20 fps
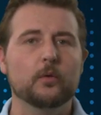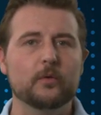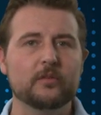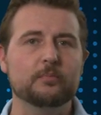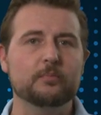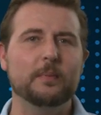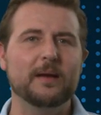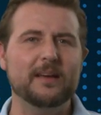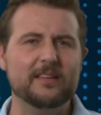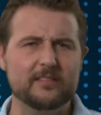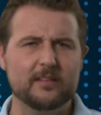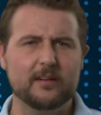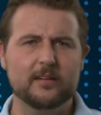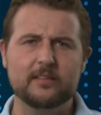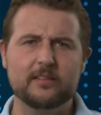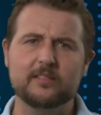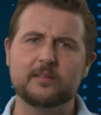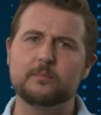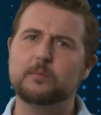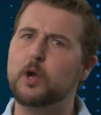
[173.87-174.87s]
was based
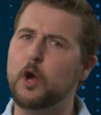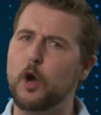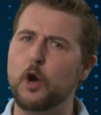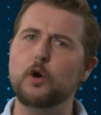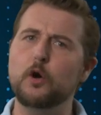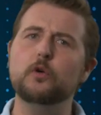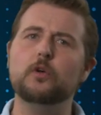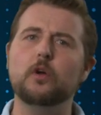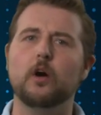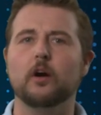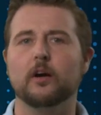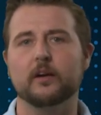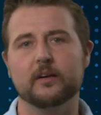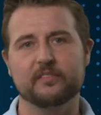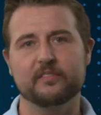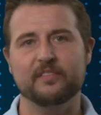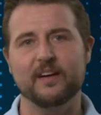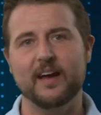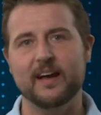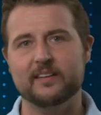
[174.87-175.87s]
on some code
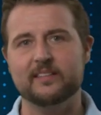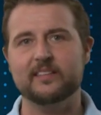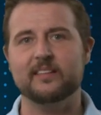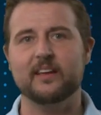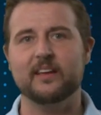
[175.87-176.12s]
artifacts